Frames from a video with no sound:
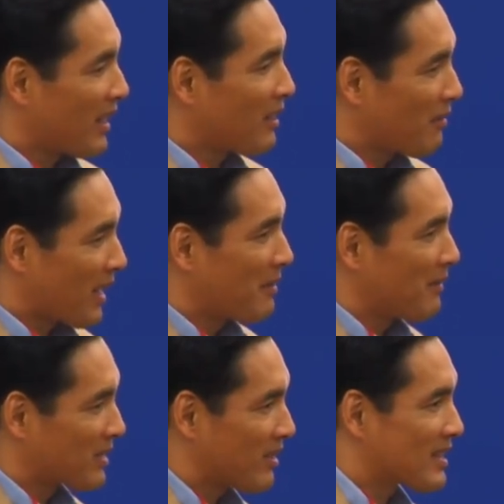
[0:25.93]
Thank you for coming,
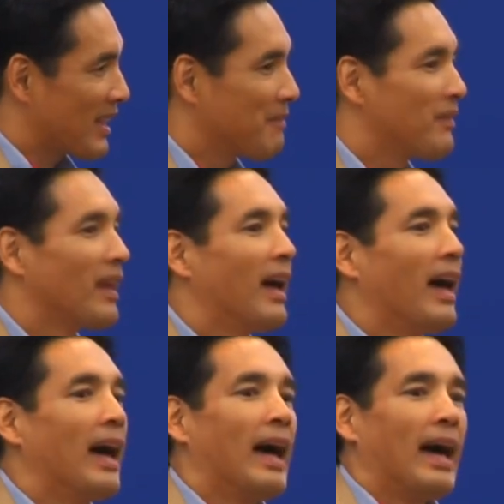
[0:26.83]
Bachura-san.
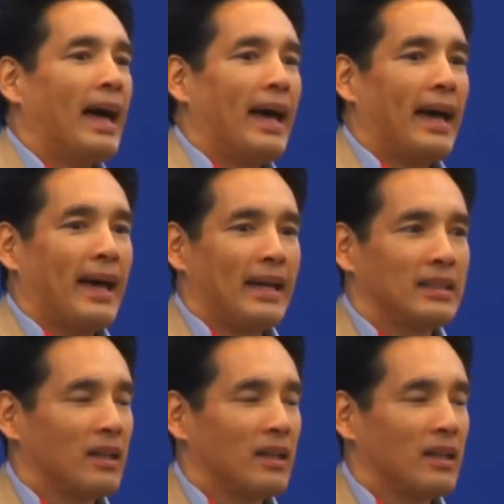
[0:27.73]
And